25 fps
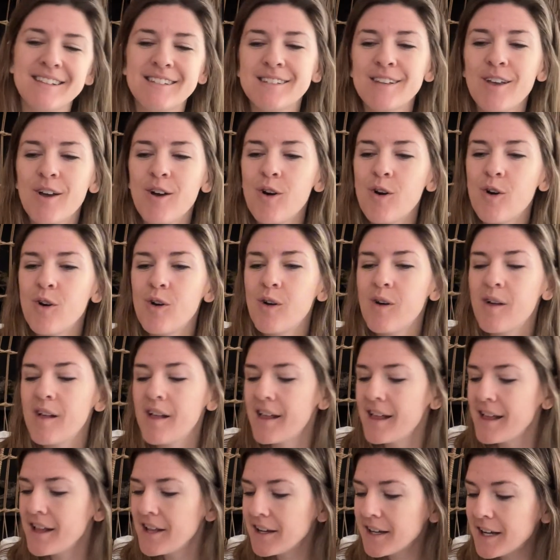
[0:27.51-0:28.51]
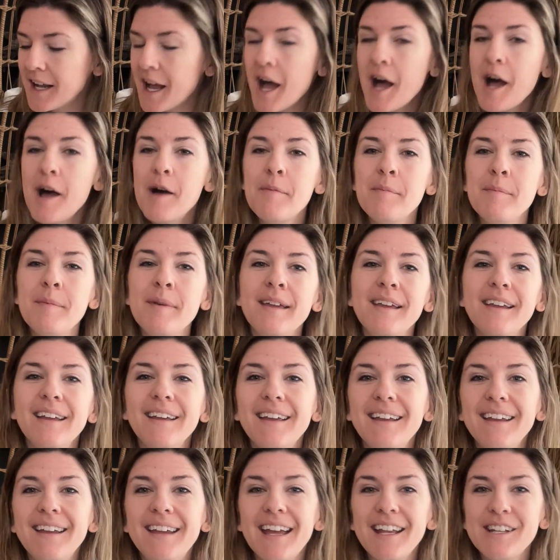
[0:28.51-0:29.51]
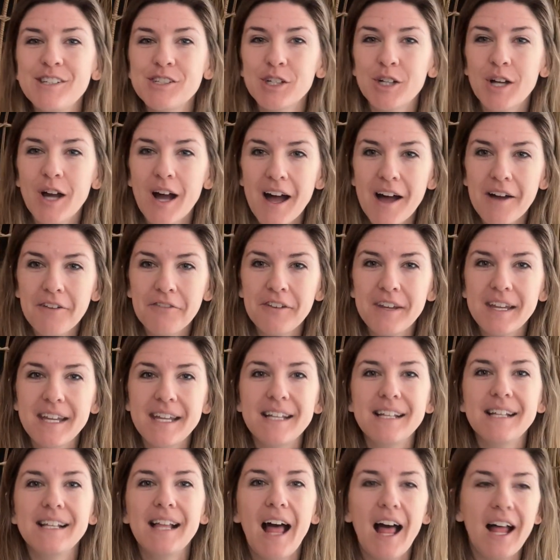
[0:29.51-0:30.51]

So come get your coffee.